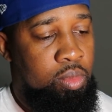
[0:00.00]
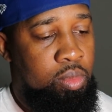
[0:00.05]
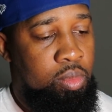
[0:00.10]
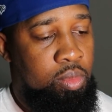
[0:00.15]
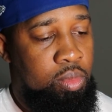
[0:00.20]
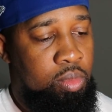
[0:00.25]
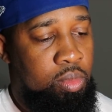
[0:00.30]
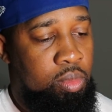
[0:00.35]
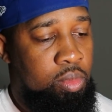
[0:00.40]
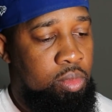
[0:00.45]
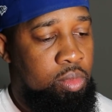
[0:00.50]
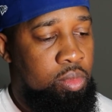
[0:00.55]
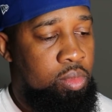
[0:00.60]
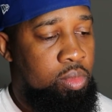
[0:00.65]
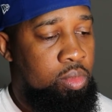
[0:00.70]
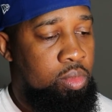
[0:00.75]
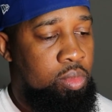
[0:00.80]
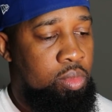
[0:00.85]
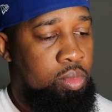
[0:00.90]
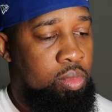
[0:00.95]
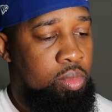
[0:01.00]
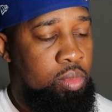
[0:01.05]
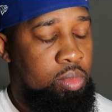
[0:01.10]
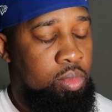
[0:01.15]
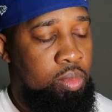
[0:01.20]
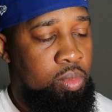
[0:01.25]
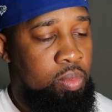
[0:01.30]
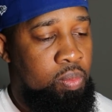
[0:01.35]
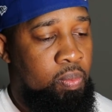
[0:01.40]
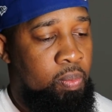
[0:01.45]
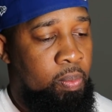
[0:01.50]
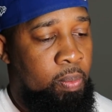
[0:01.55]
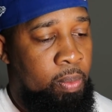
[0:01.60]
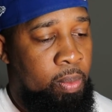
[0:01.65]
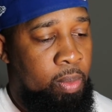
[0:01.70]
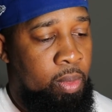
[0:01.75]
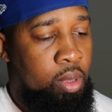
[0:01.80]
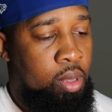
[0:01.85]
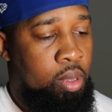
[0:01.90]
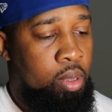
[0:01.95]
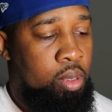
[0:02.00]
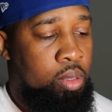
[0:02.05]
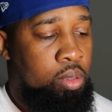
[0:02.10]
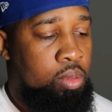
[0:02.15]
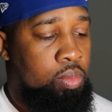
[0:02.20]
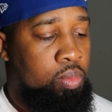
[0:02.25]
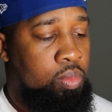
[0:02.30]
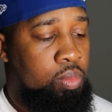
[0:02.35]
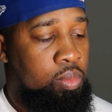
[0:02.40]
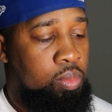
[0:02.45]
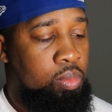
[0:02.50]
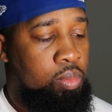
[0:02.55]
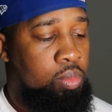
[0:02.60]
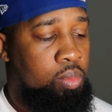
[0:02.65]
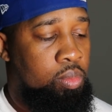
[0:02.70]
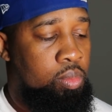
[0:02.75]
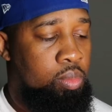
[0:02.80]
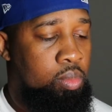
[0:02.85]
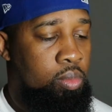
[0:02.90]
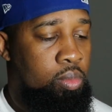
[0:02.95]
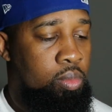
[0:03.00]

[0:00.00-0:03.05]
(silent)